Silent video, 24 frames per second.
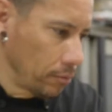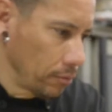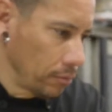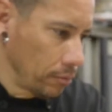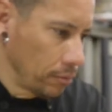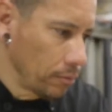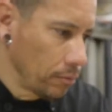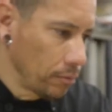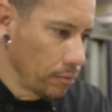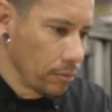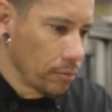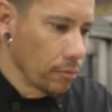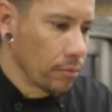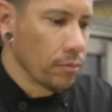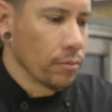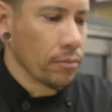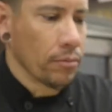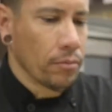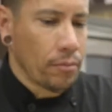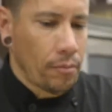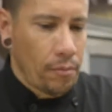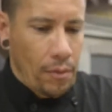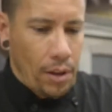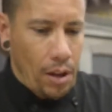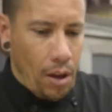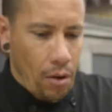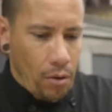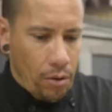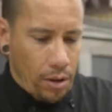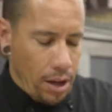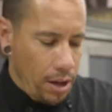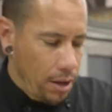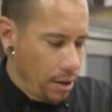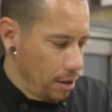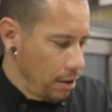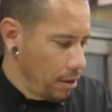a 600, hey, I need a
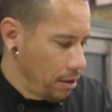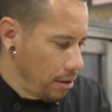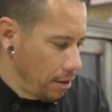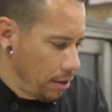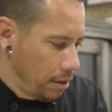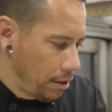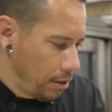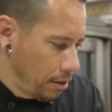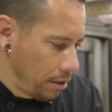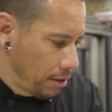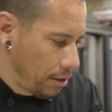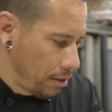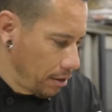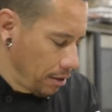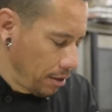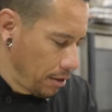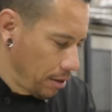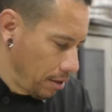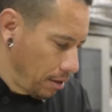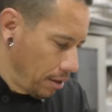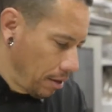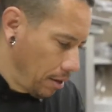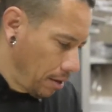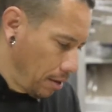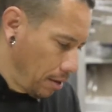400, hey, I need a